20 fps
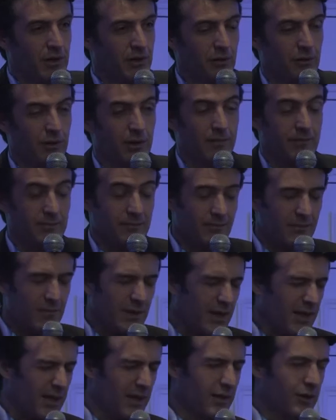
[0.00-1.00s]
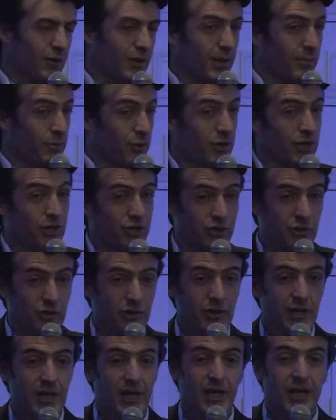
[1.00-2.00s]
co
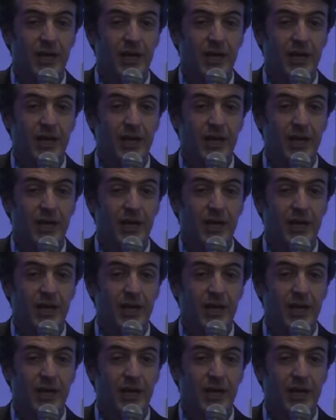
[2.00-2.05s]
collaboration